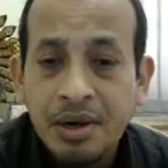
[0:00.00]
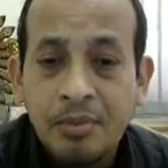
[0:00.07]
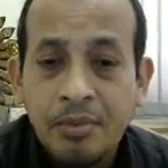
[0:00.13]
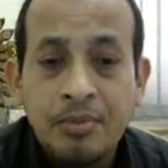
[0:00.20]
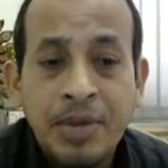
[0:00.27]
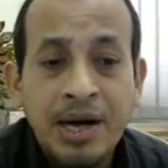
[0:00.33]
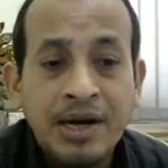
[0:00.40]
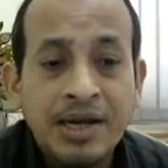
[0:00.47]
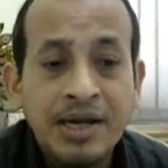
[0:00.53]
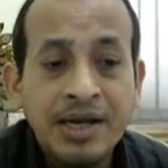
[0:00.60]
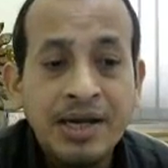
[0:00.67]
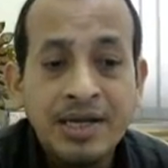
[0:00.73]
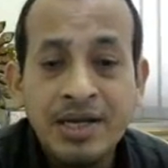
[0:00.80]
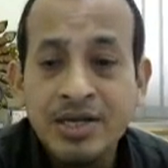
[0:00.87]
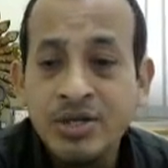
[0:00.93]
But
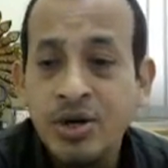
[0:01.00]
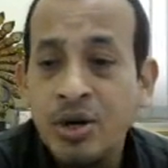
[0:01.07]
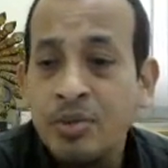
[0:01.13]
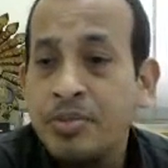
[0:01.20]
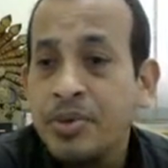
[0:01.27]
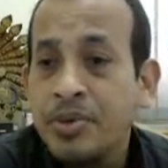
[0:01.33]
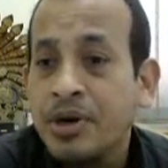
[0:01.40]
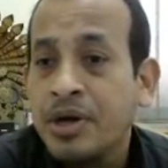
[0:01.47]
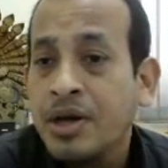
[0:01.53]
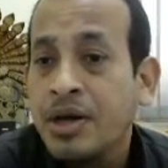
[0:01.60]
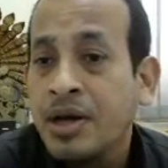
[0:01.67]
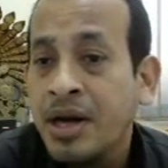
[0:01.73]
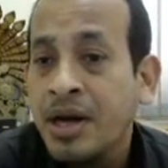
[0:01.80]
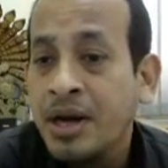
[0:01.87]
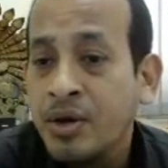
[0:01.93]
in case of
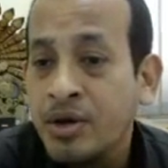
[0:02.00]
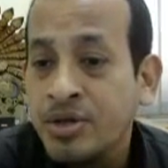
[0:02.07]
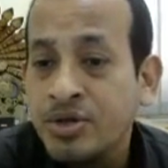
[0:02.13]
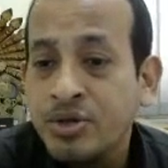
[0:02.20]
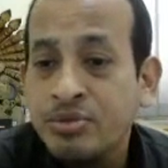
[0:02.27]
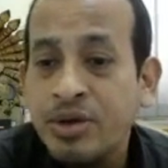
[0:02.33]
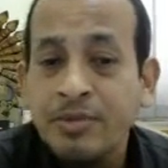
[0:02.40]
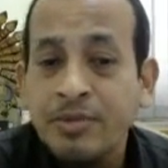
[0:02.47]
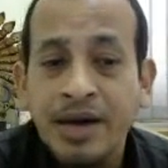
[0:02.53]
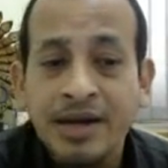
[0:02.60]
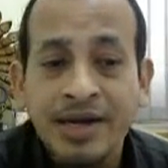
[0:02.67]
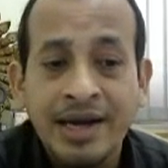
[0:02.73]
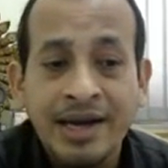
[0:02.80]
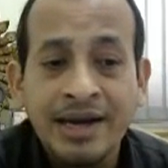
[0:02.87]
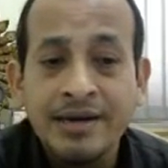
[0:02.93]
consumer
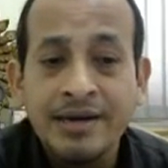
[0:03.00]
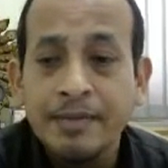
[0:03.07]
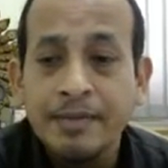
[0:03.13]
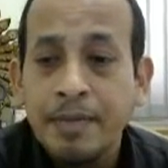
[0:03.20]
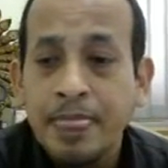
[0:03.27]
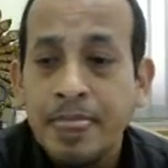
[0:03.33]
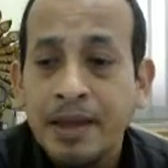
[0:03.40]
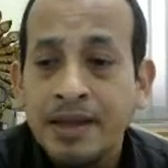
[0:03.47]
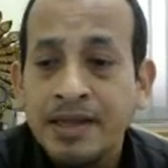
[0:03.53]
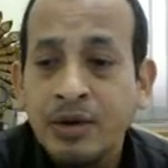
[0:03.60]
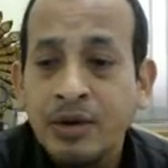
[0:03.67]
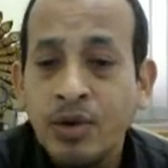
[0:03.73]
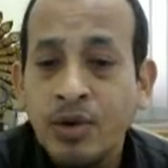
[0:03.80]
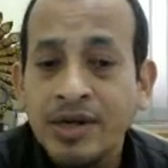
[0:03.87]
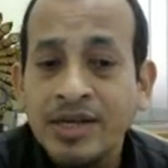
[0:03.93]
market, the
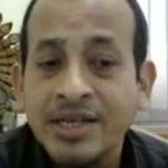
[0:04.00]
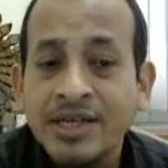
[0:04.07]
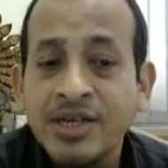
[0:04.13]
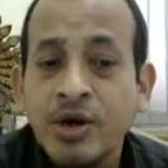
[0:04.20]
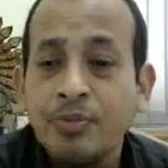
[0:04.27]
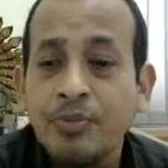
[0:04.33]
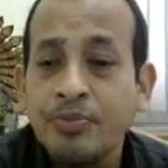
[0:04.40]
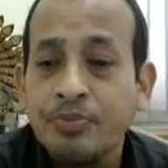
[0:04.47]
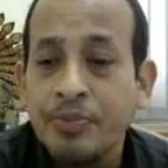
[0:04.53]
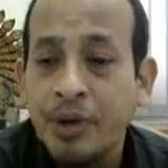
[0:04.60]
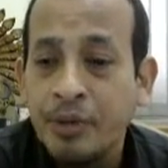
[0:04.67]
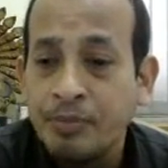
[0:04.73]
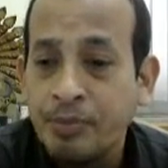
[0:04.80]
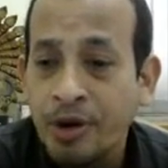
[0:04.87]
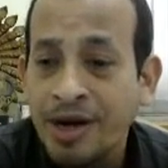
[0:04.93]
quantity of
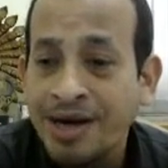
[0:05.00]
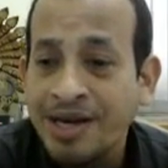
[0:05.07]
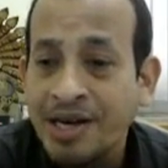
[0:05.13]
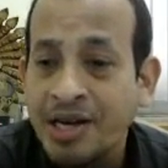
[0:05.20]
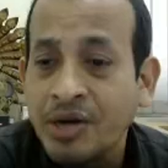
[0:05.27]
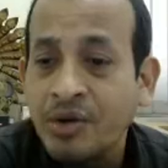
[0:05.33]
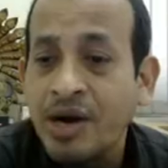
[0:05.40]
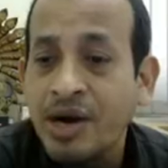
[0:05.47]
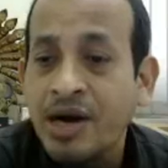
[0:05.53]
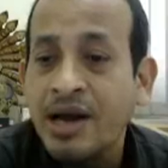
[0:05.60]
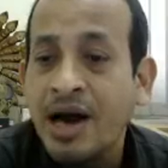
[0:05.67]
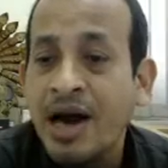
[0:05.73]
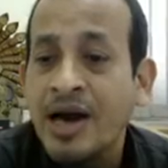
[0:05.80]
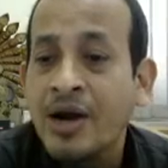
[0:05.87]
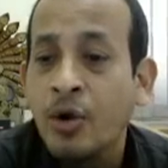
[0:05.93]
product
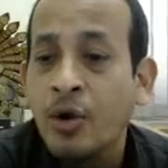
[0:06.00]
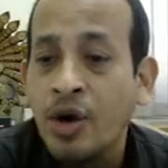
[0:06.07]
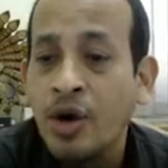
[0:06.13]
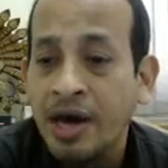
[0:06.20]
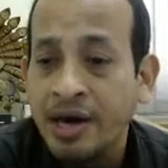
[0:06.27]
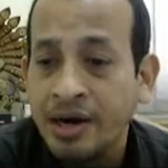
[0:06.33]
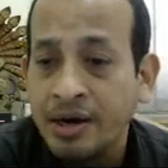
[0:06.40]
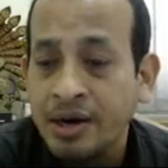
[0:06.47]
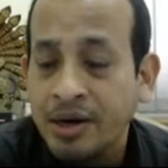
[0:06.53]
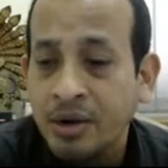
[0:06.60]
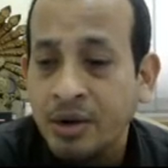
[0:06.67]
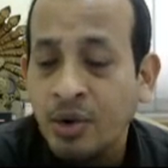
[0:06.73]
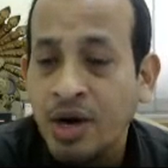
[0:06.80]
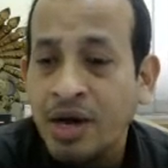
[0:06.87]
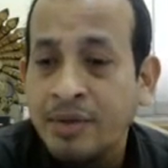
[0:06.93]
required are lower.
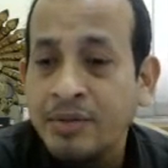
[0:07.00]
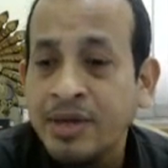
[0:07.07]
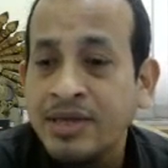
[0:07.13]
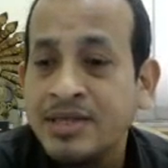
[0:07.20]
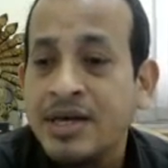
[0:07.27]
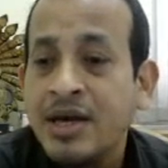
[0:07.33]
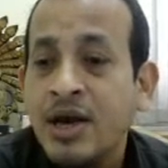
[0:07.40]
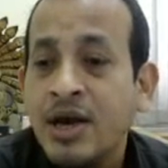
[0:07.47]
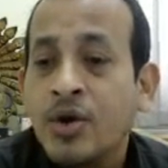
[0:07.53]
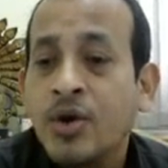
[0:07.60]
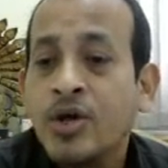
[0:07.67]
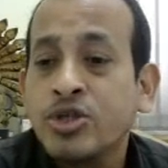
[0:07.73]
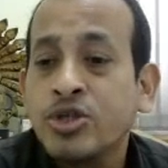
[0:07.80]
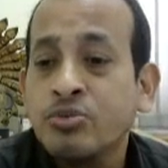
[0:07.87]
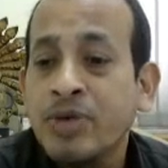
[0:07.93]
Lower means
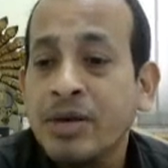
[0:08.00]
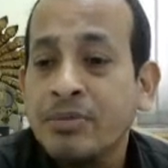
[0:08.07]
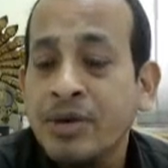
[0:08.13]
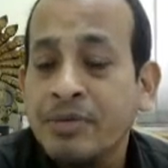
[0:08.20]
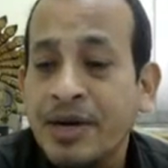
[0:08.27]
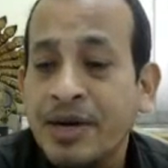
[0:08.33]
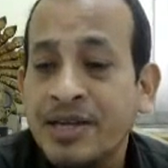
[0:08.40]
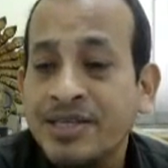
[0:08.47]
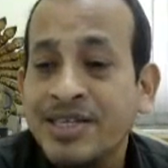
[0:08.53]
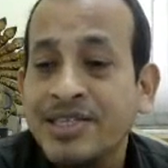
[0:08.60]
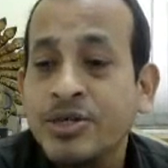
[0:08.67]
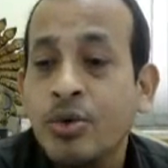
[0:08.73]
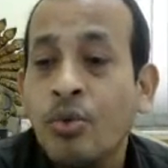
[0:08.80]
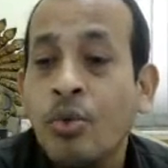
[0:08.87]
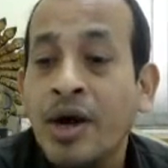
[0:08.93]
consumer may
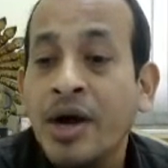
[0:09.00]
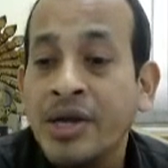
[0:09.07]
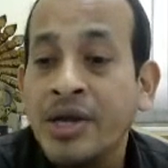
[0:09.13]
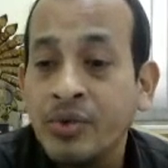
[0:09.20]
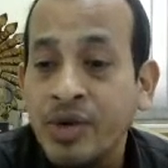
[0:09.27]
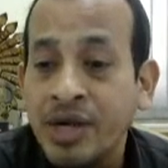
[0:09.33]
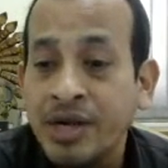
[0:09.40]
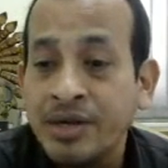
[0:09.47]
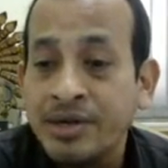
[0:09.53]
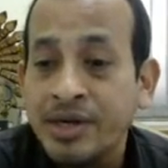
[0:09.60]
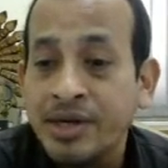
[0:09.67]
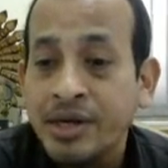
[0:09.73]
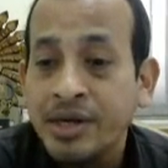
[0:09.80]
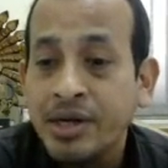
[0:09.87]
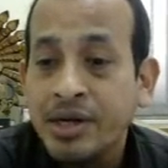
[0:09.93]
purchase 1 unit,
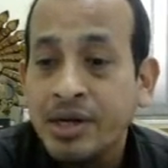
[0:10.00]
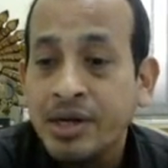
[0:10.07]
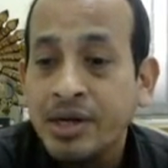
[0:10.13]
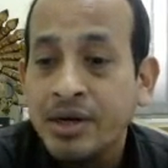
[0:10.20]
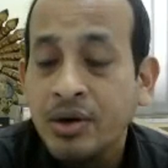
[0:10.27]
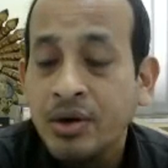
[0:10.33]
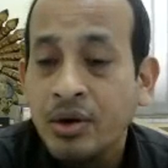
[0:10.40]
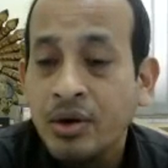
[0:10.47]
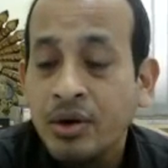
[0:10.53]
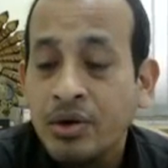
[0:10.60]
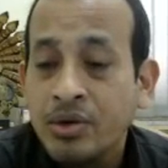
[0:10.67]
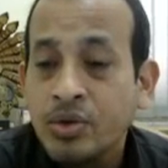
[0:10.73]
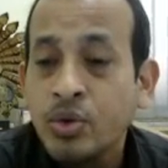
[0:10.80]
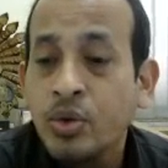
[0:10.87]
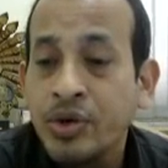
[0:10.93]

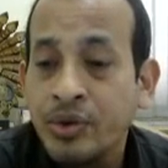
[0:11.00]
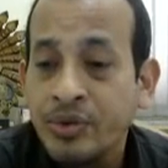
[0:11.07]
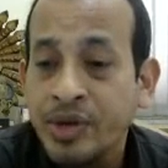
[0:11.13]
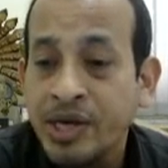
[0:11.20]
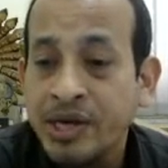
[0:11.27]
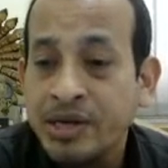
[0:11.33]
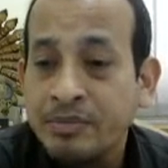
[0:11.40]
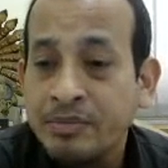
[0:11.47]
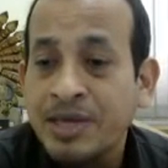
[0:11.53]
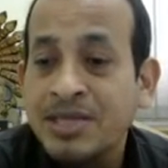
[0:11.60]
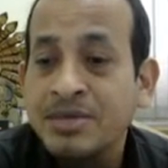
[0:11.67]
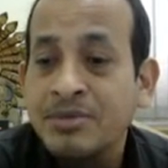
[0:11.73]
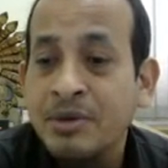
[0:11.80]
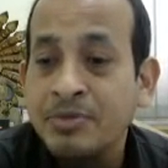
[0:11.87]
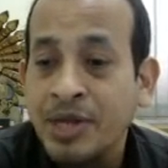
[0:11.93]
2 unit,
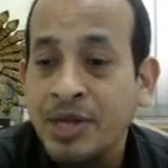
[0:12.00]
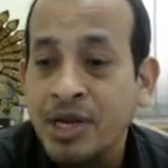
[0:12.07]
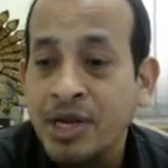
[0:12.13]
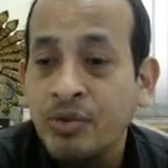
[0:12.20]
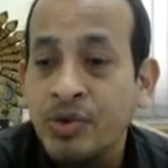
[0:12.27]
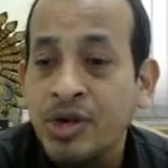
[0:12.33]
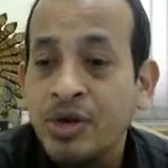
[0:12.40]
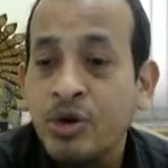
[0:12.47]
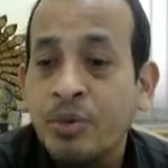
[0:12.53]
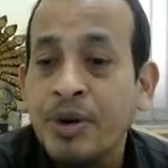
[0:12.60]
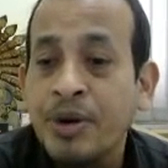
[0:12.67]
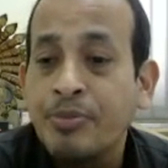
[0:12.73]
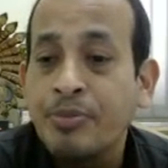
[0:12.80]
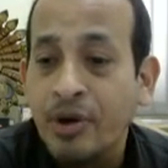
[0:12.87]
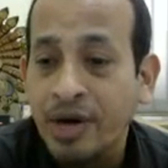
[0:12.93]
maximum 3 unit of
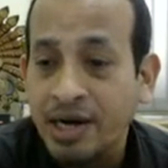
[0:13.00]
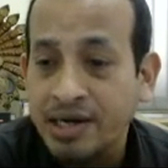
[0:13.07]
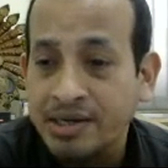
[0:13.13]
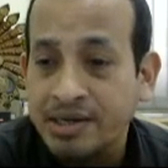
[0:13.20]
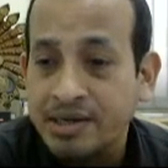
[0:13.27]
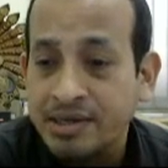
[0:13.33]
a product.